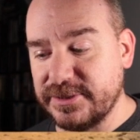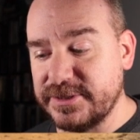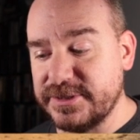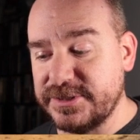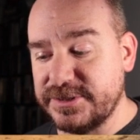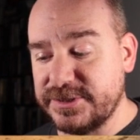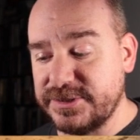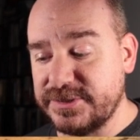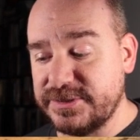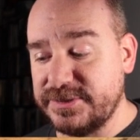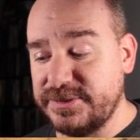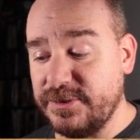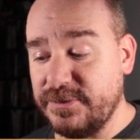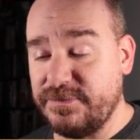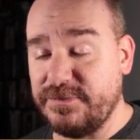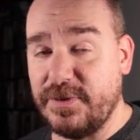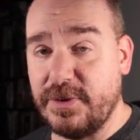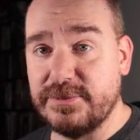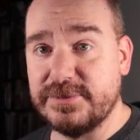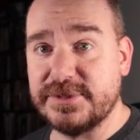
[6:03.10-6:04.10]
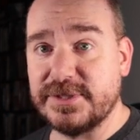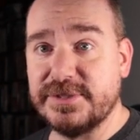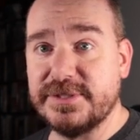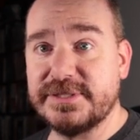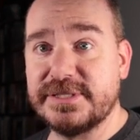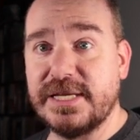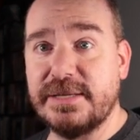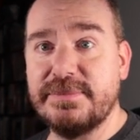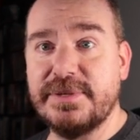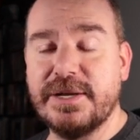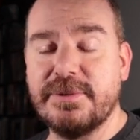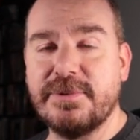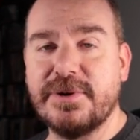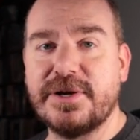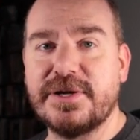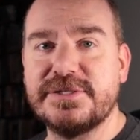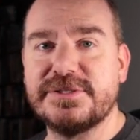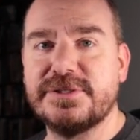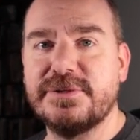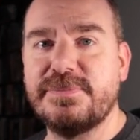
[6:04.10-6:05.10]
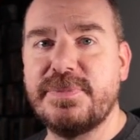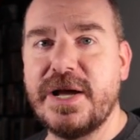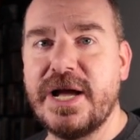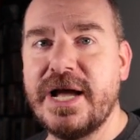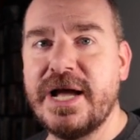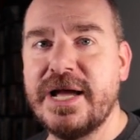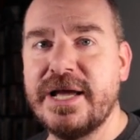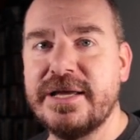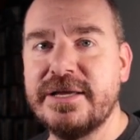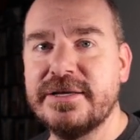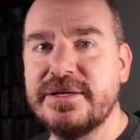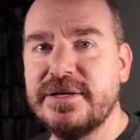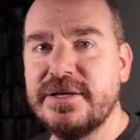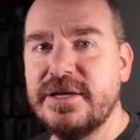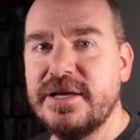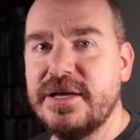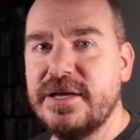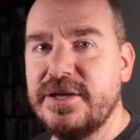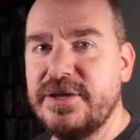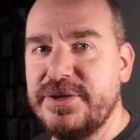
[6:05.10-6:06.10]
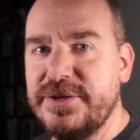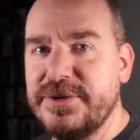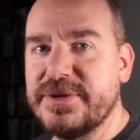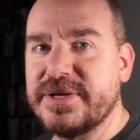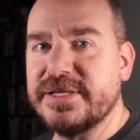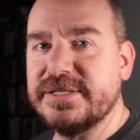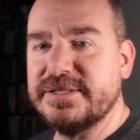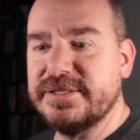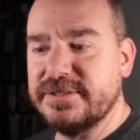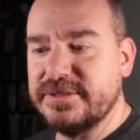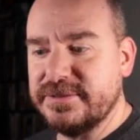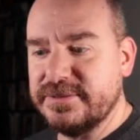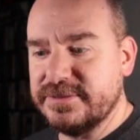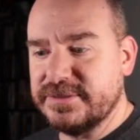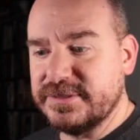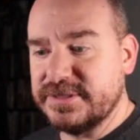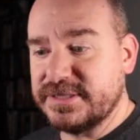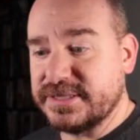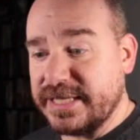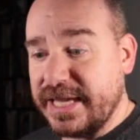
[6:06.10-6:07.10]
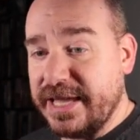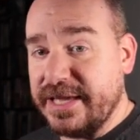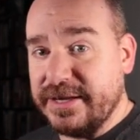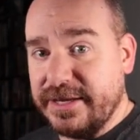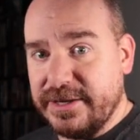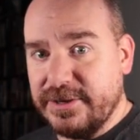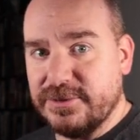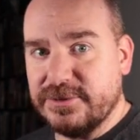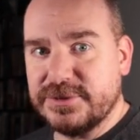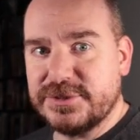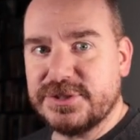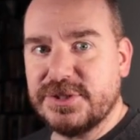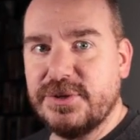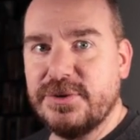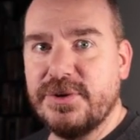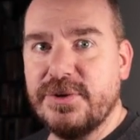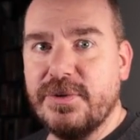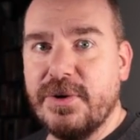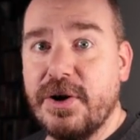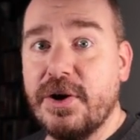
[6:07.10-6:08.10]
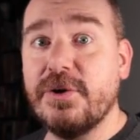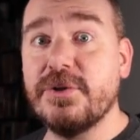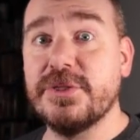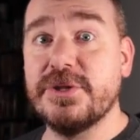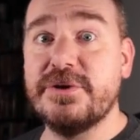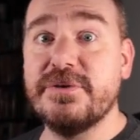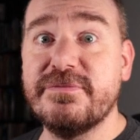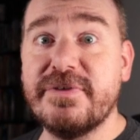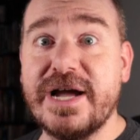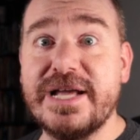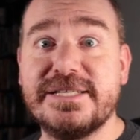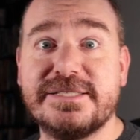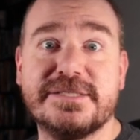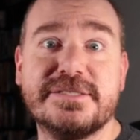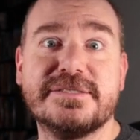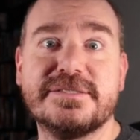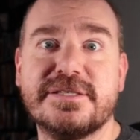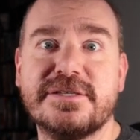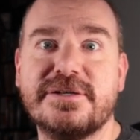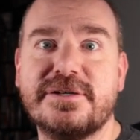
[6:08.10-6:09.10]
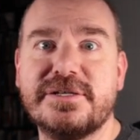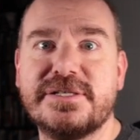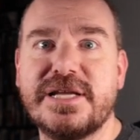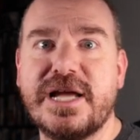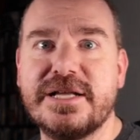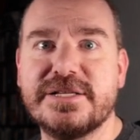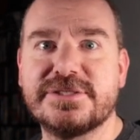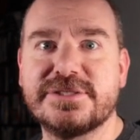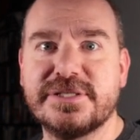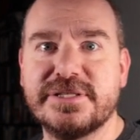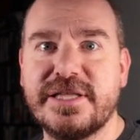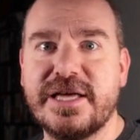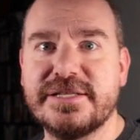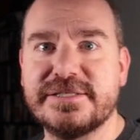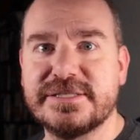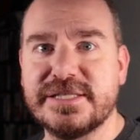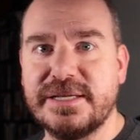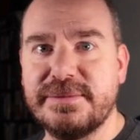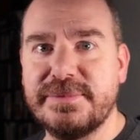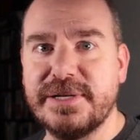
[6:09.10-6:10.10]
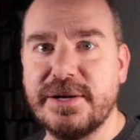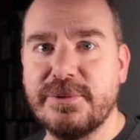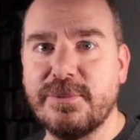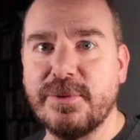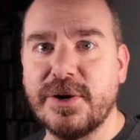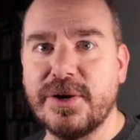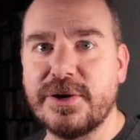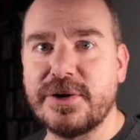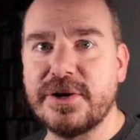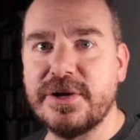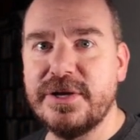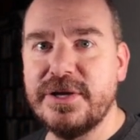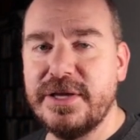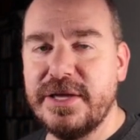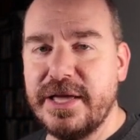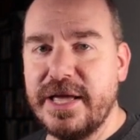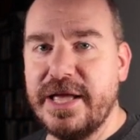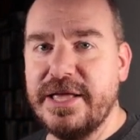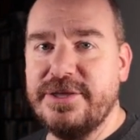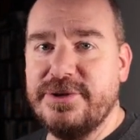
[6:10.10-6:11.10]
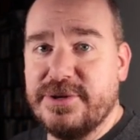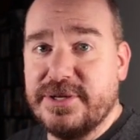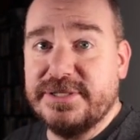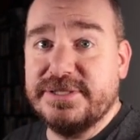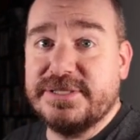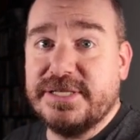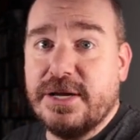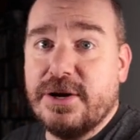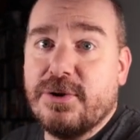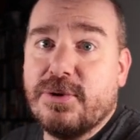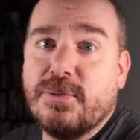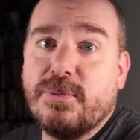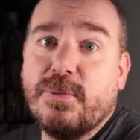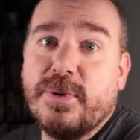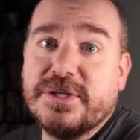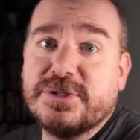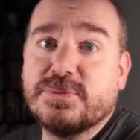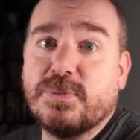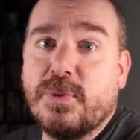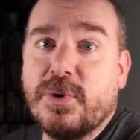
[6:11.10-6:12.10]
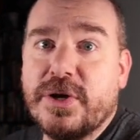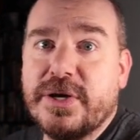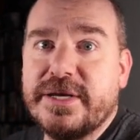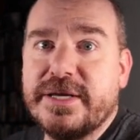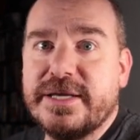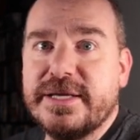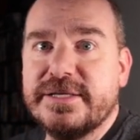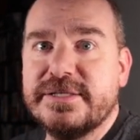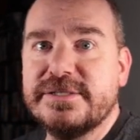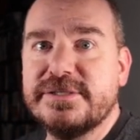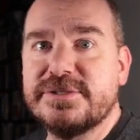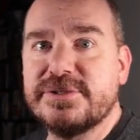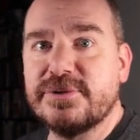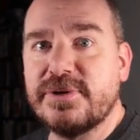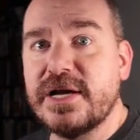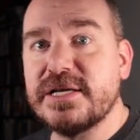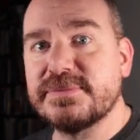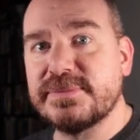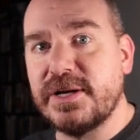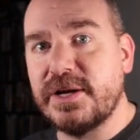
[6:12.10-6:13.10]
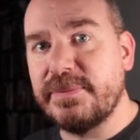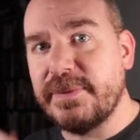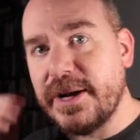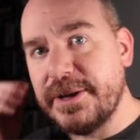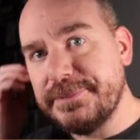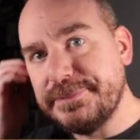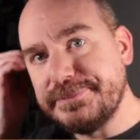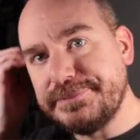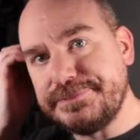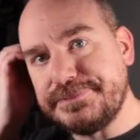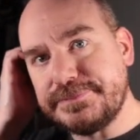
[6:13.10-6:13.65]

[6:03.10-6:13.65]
long as your phone's on the same network as your Pi, you can scan and it'll show you all the devices that are attached to that same network and you can tell which one is your Raspberry Pi.